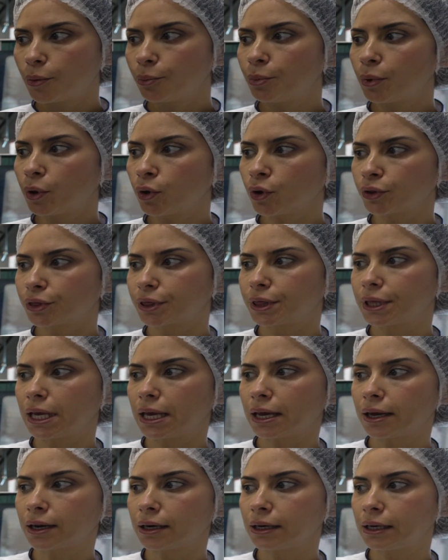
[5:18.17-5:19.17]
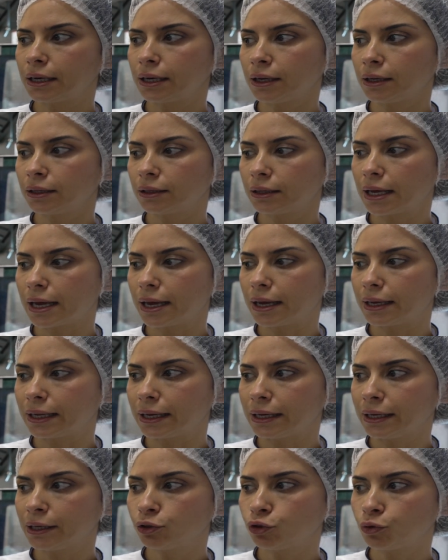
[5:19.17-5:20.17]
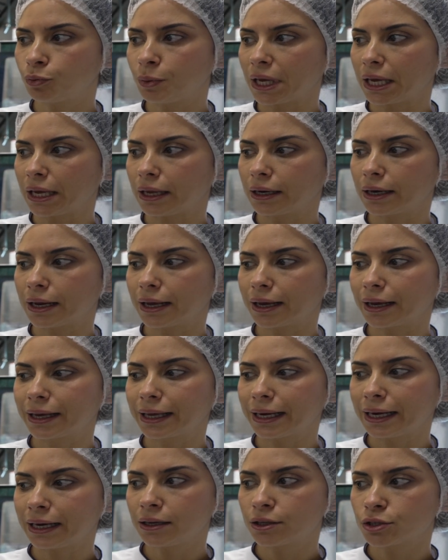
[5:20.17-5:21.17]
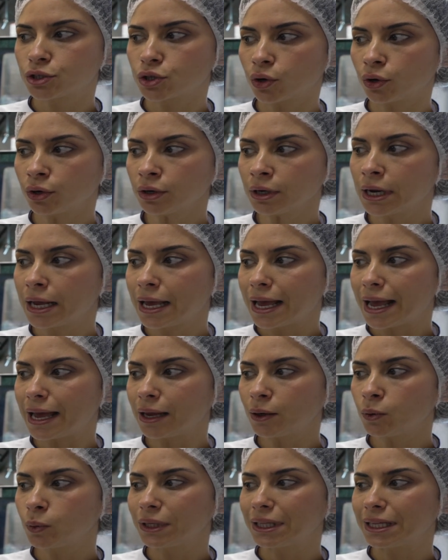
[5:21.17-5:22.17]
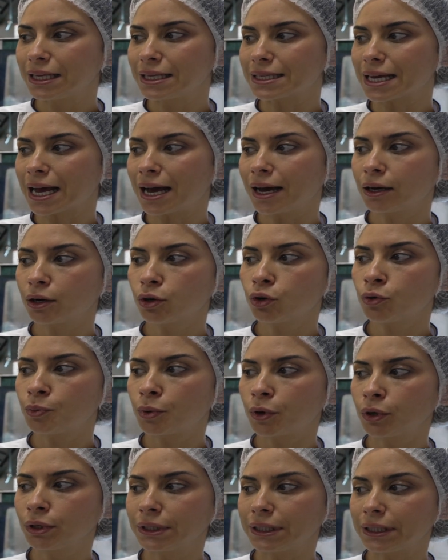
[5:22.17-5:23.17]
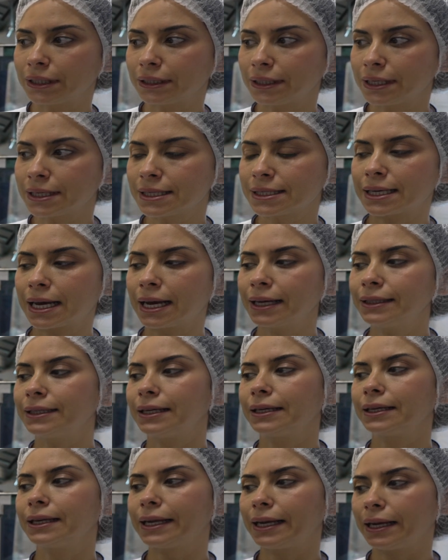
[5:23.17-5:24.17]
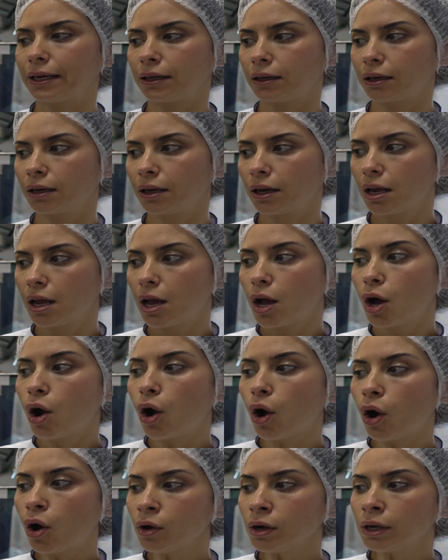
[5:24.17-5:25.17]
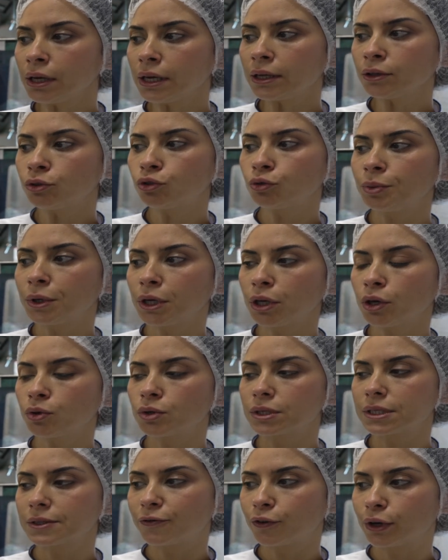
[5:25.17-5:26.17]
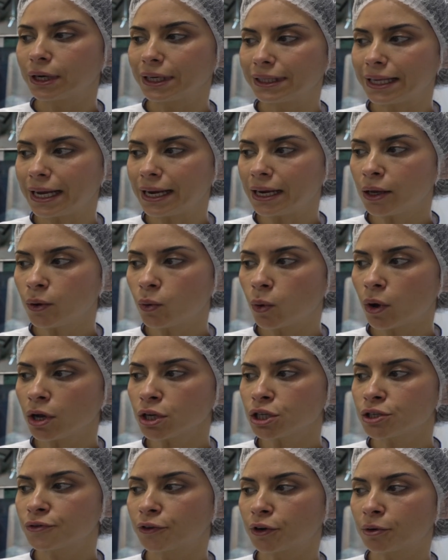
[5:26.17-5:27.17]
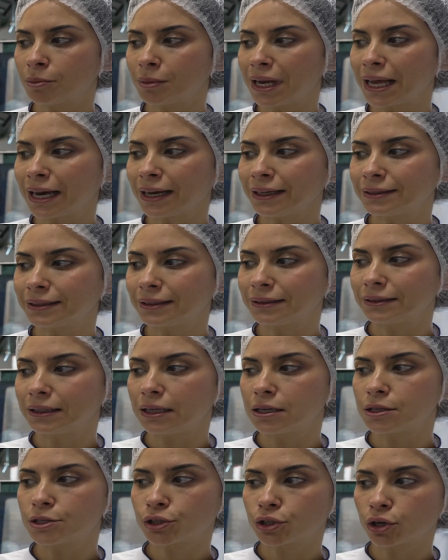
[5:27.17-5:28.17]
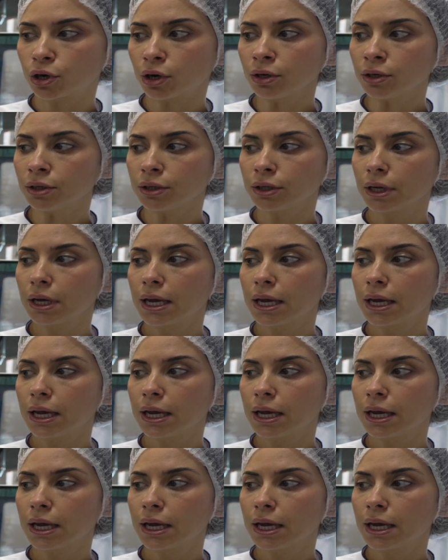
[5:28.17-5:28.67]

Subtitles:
Both they need to be in green zone and with this arrow pointing this side and green. Only to be used for daily wash from light until strong.